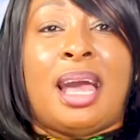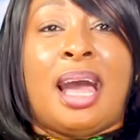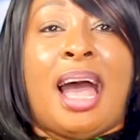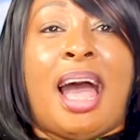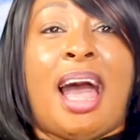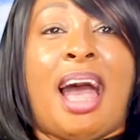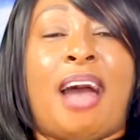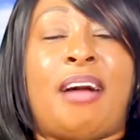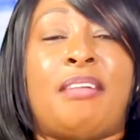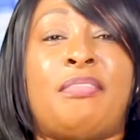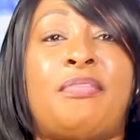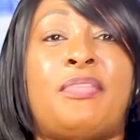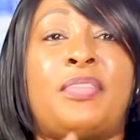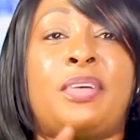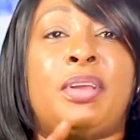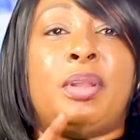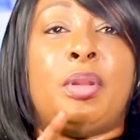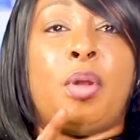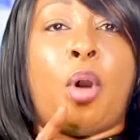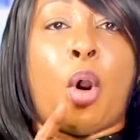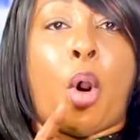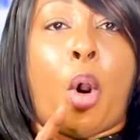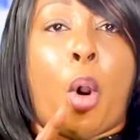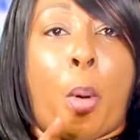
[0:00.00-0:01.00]
having
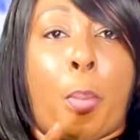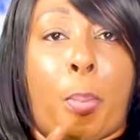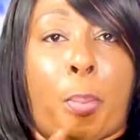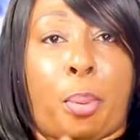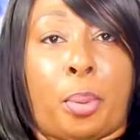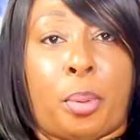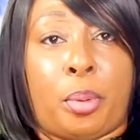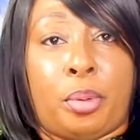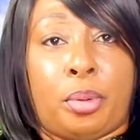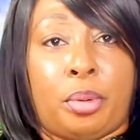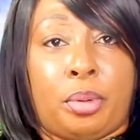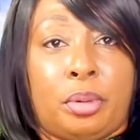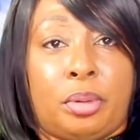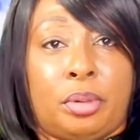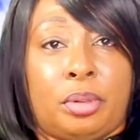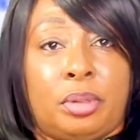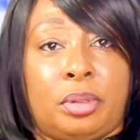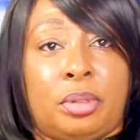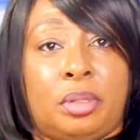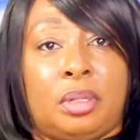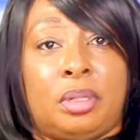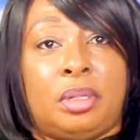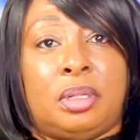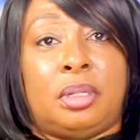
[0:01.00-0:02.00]
hope
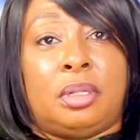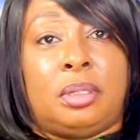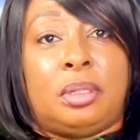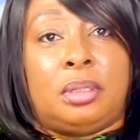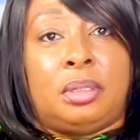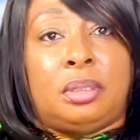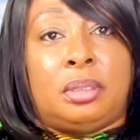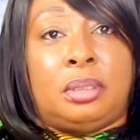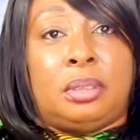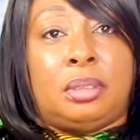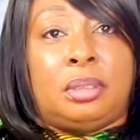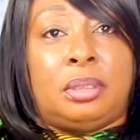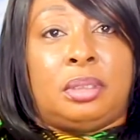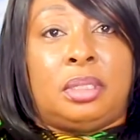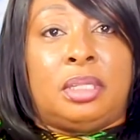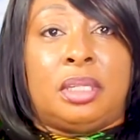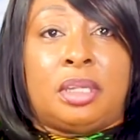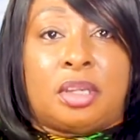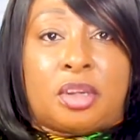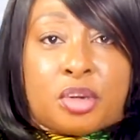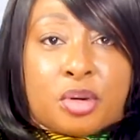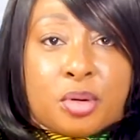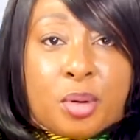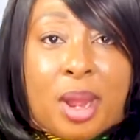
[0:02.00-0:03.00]
in
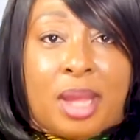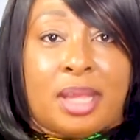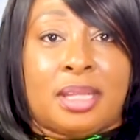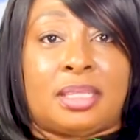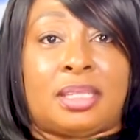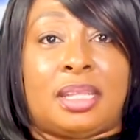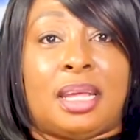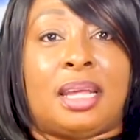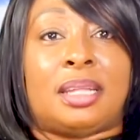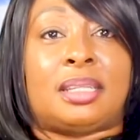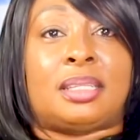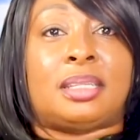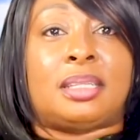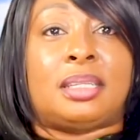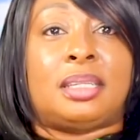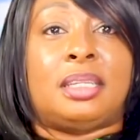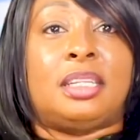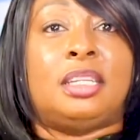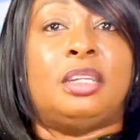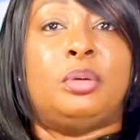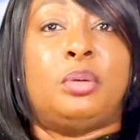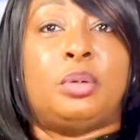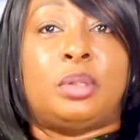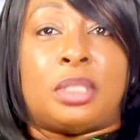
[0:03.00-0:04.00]
Christ that
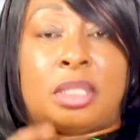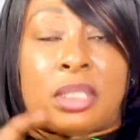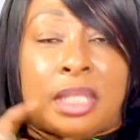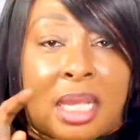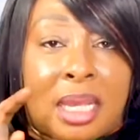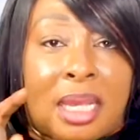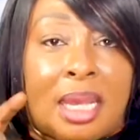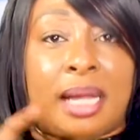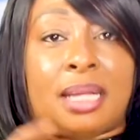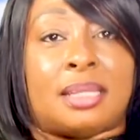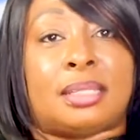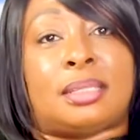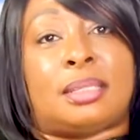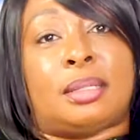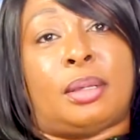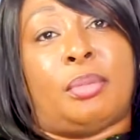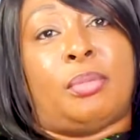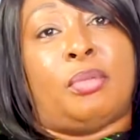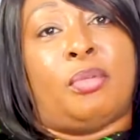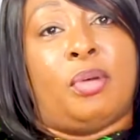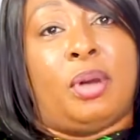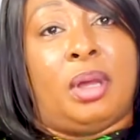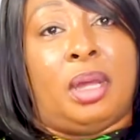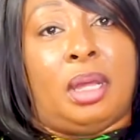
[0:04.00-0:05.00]
He will take us
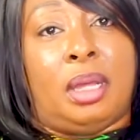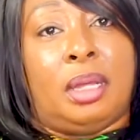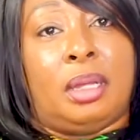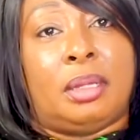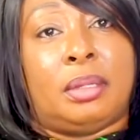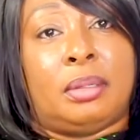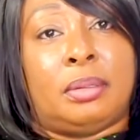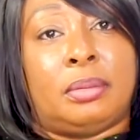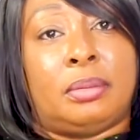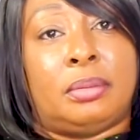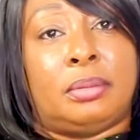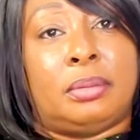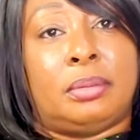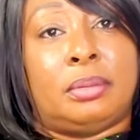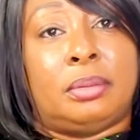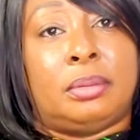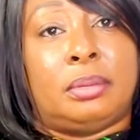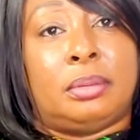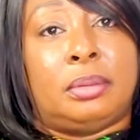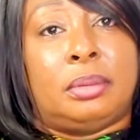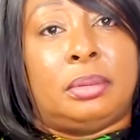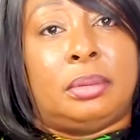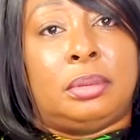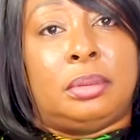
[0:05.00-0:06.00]
somewhere. That's right.
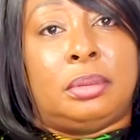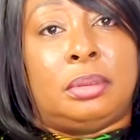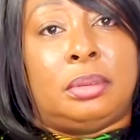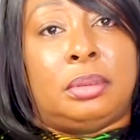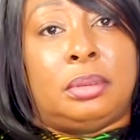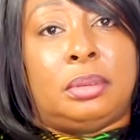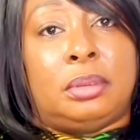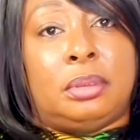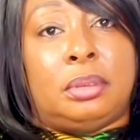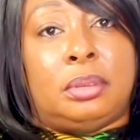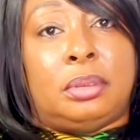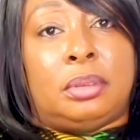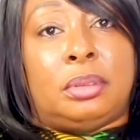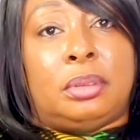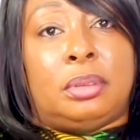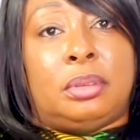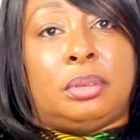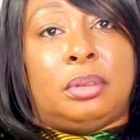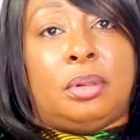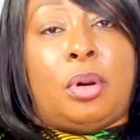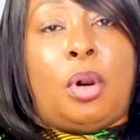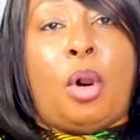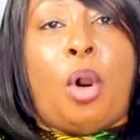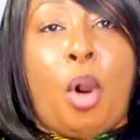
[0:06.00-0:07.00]

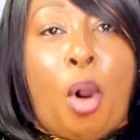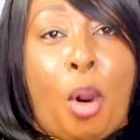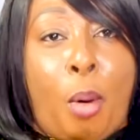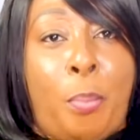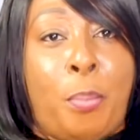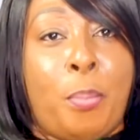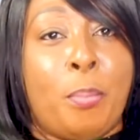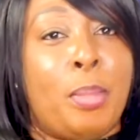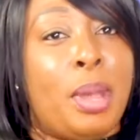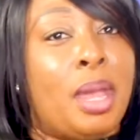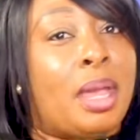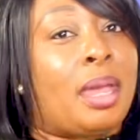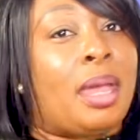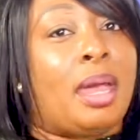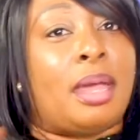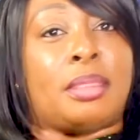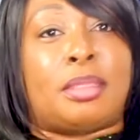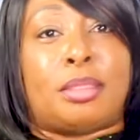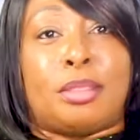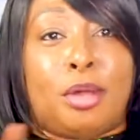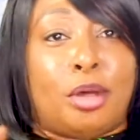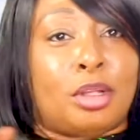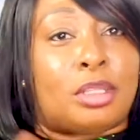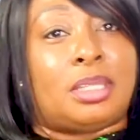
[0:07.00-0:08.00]
Hope maketh
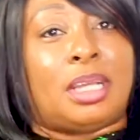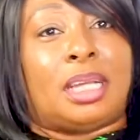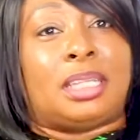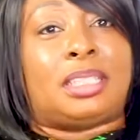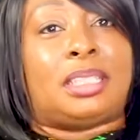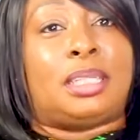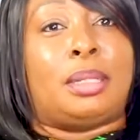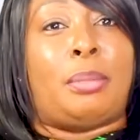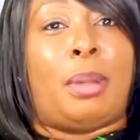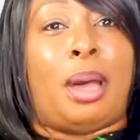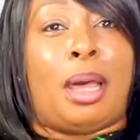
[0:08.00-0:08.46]
not ashamed.